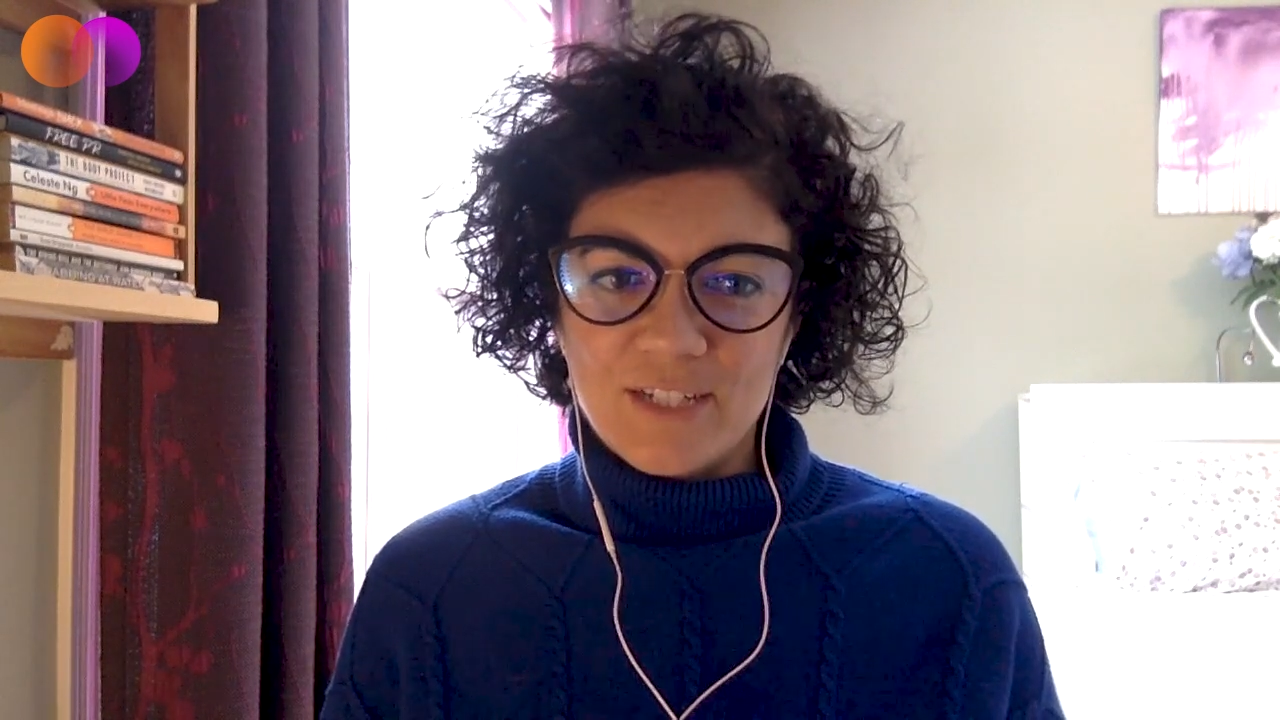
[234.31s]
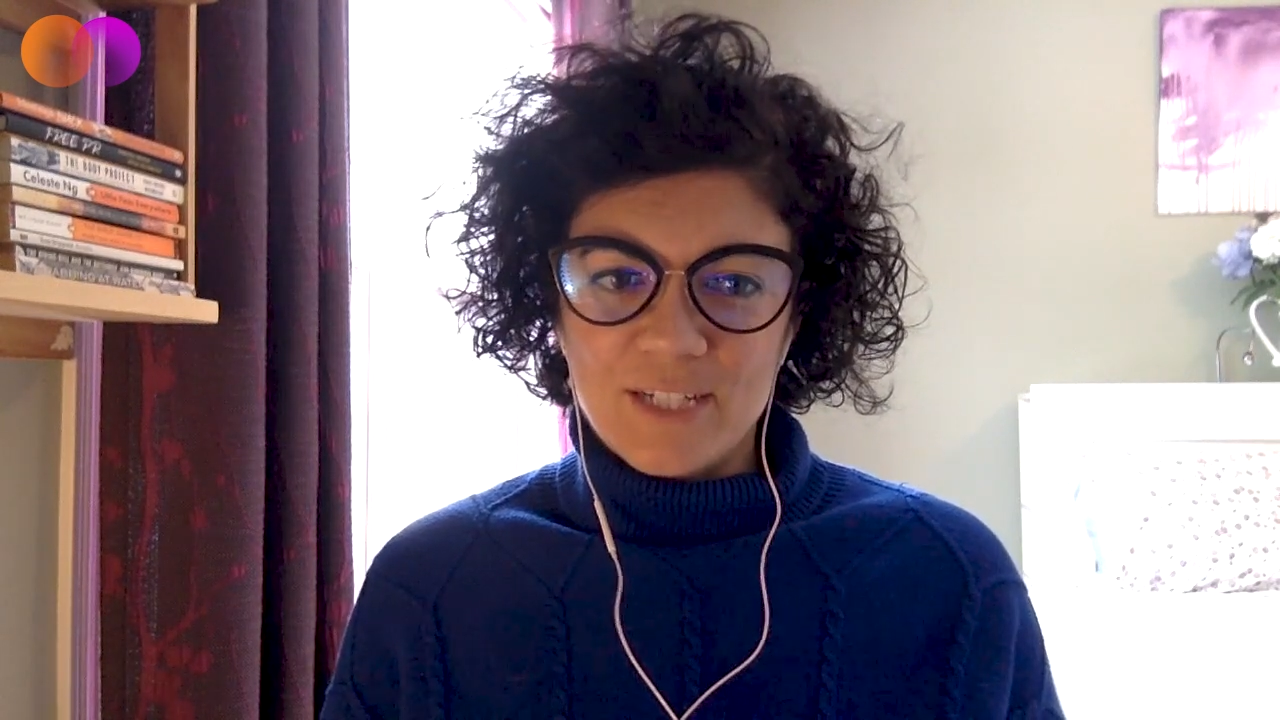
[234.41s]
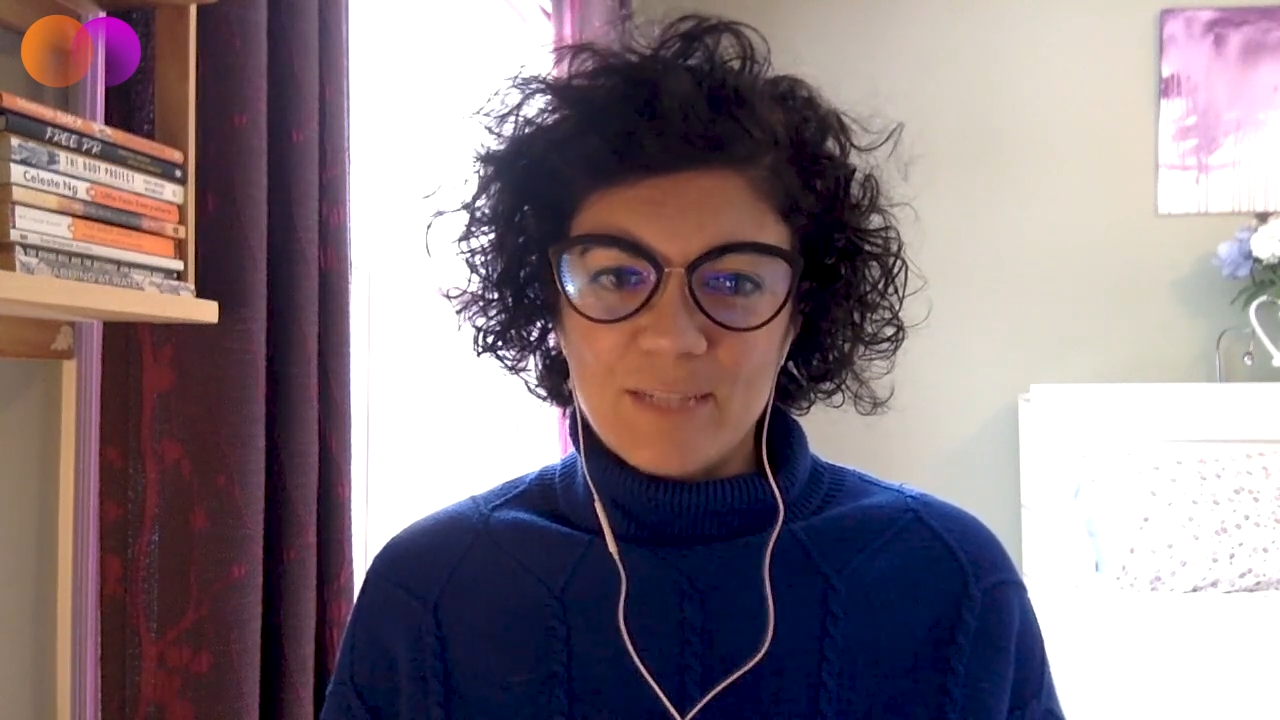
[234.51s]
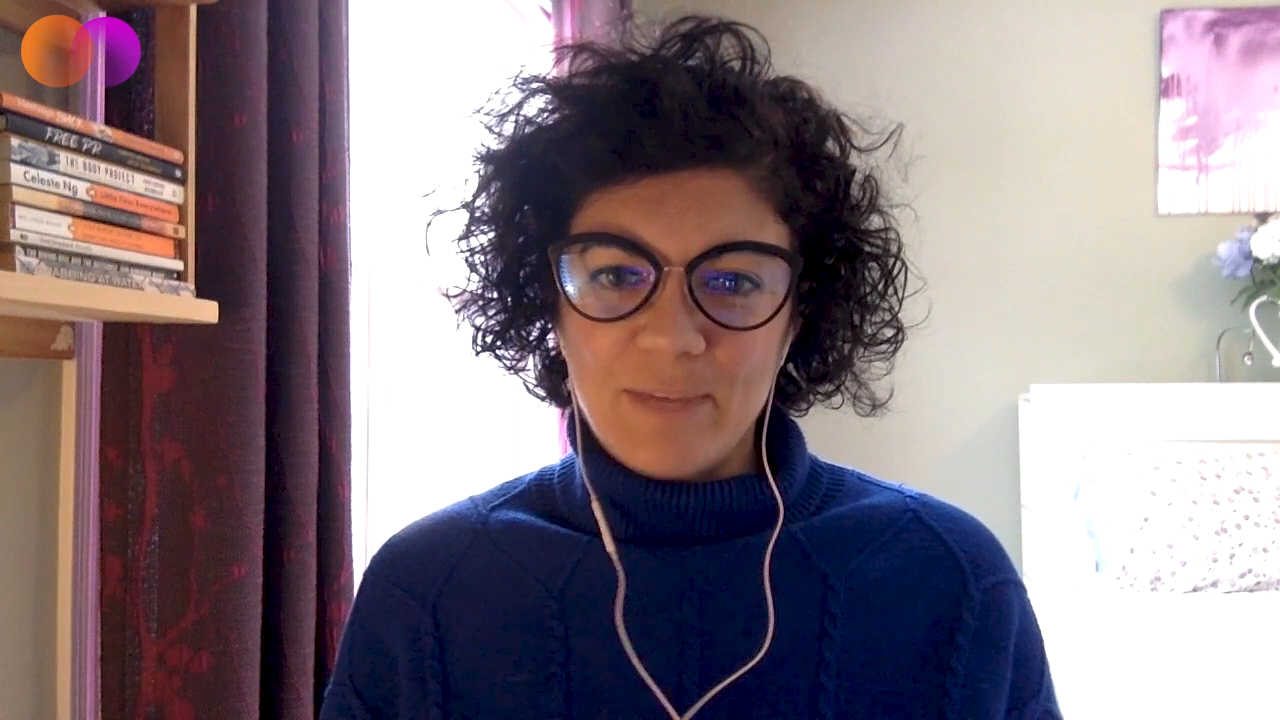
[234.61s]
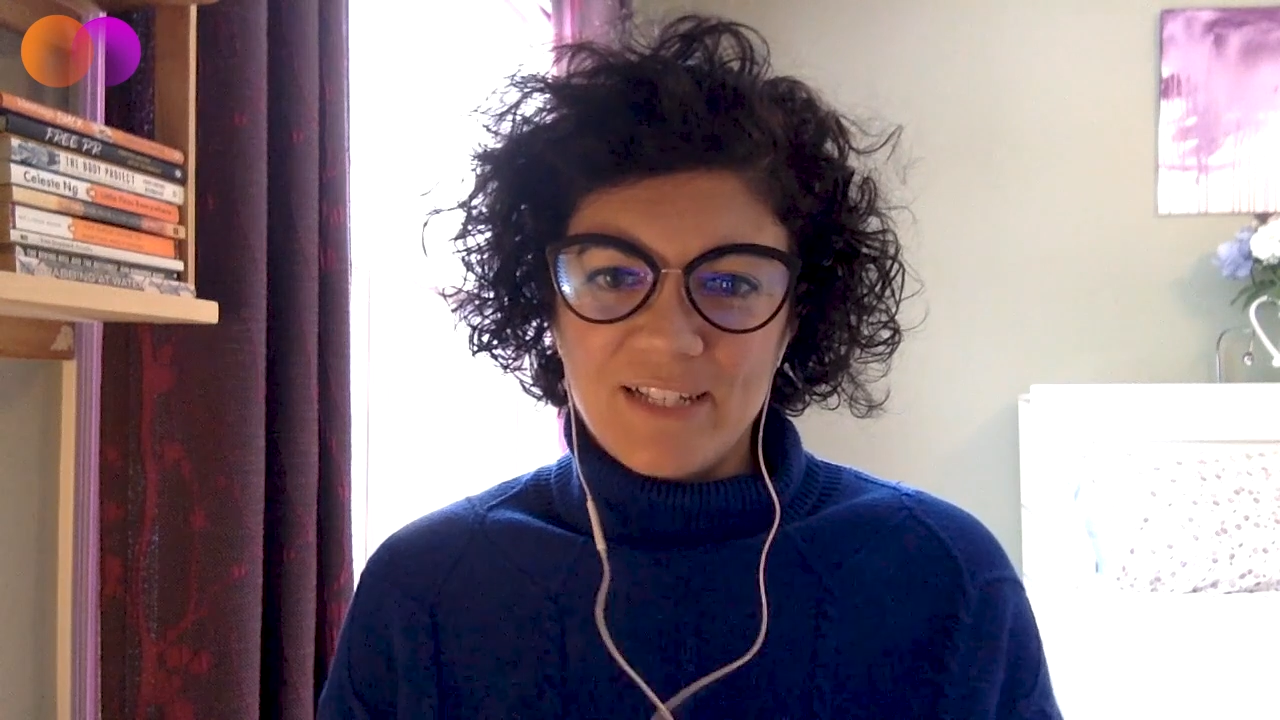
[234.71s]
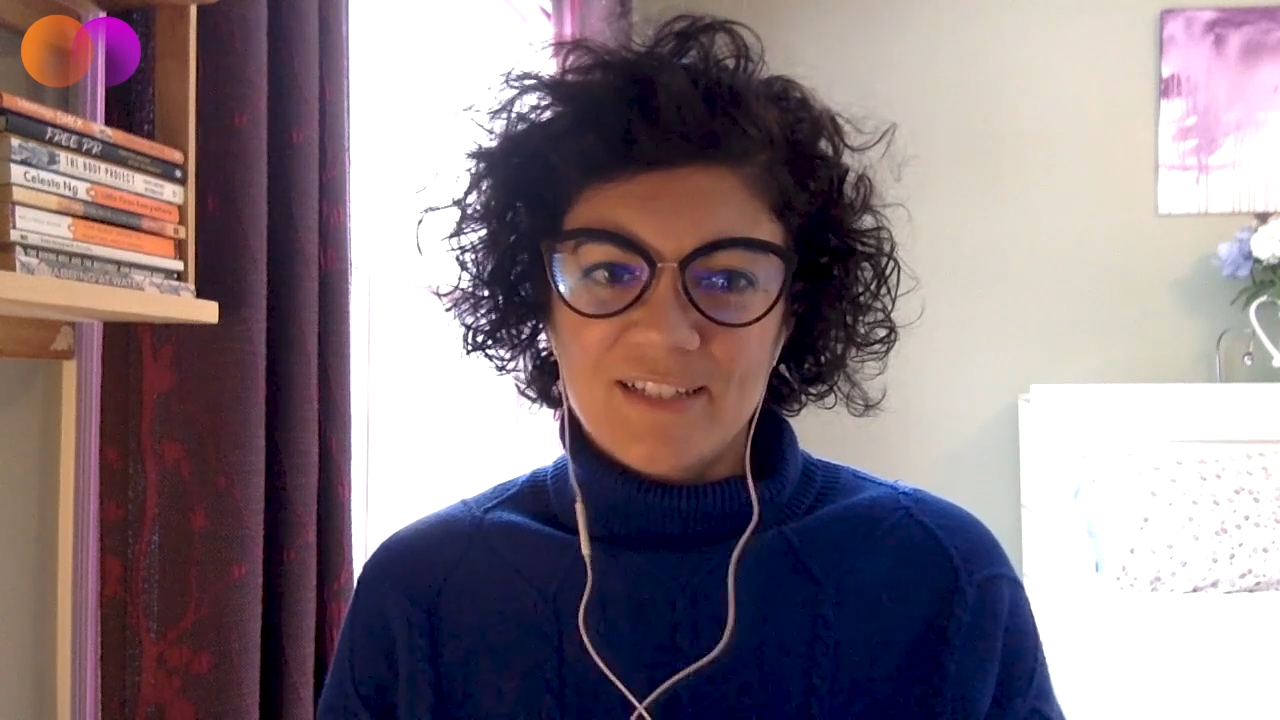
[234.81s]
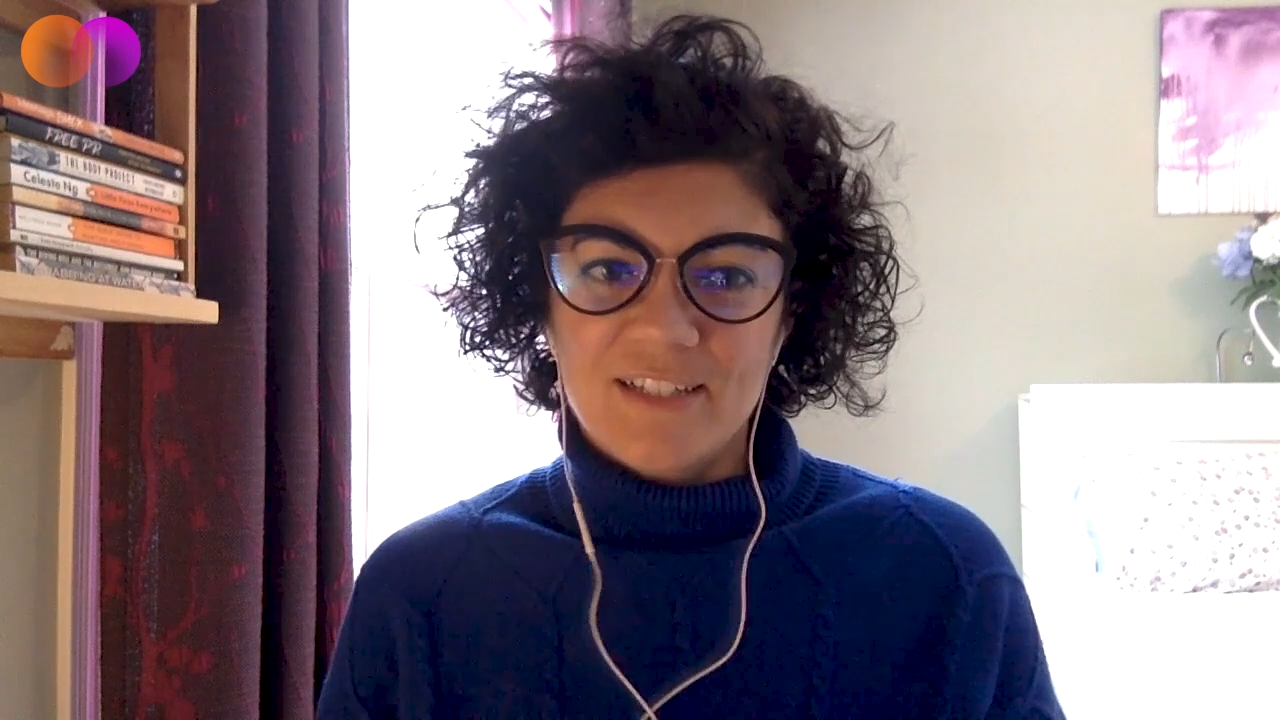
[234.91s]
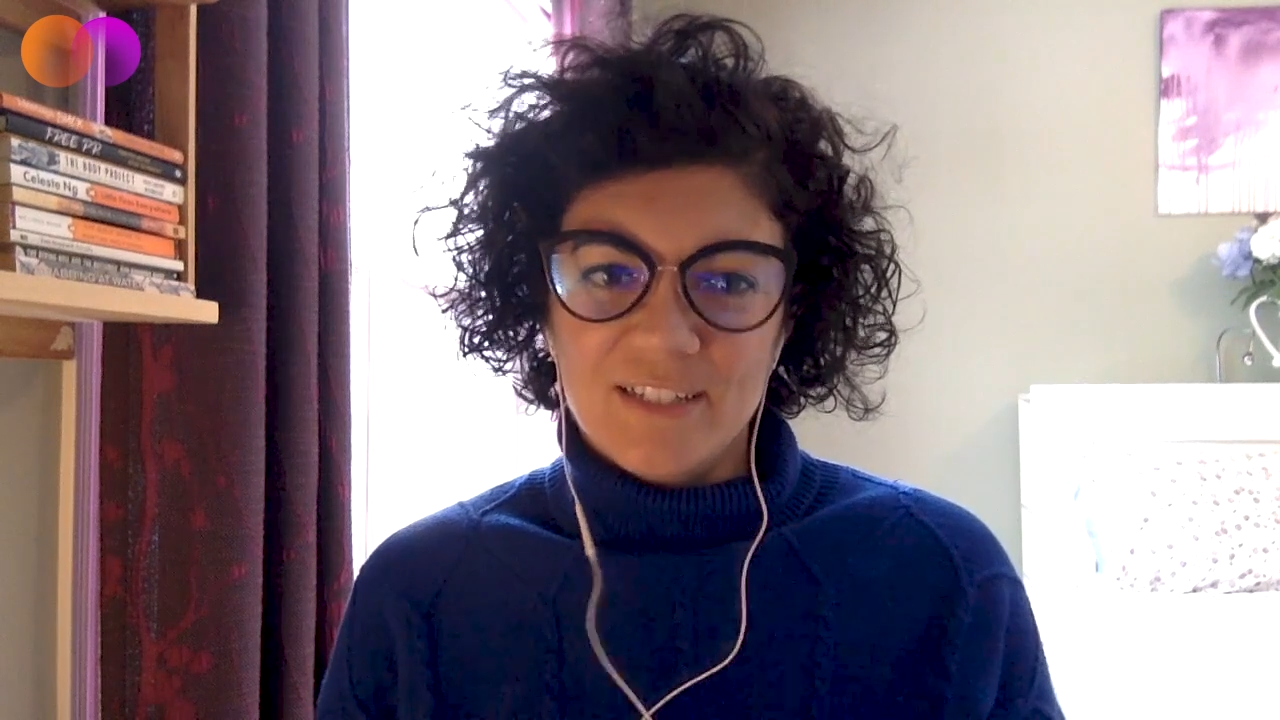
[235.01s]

lot of space